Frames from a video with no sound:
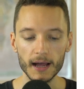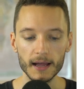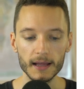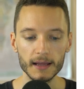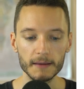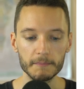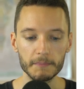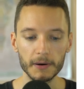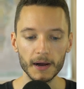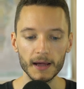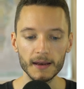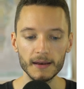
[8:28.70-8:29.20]

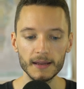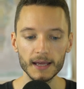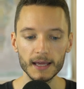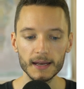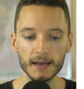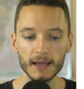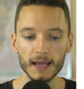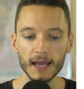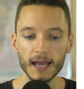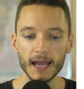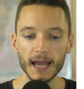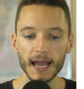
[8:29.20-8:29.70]

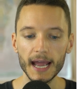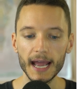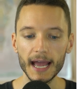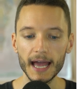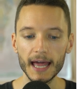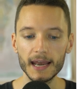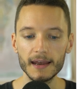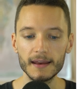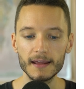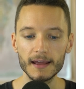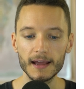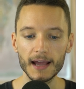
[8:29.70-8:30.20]
pundit,
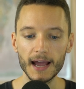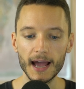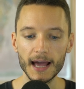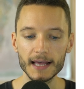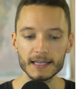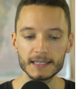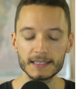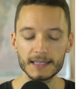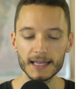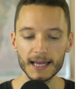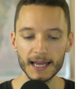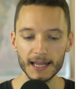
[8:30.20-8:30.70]
and
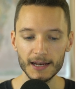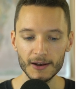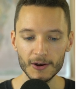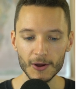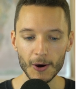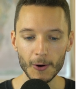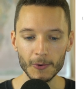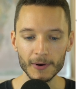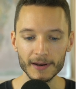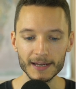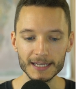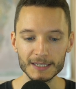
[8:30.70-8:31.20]
as they
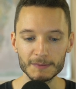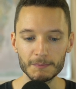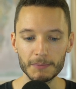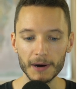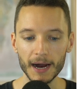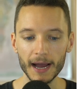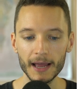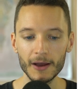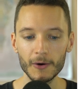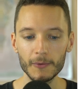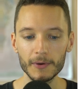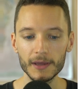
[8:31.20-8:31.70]
note in his
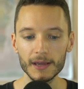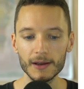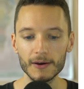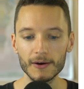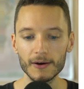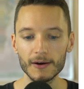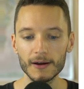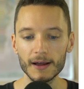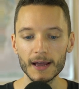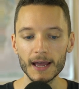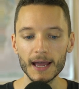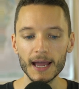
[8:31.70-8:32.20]
bio
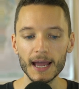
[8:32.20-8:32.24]
here,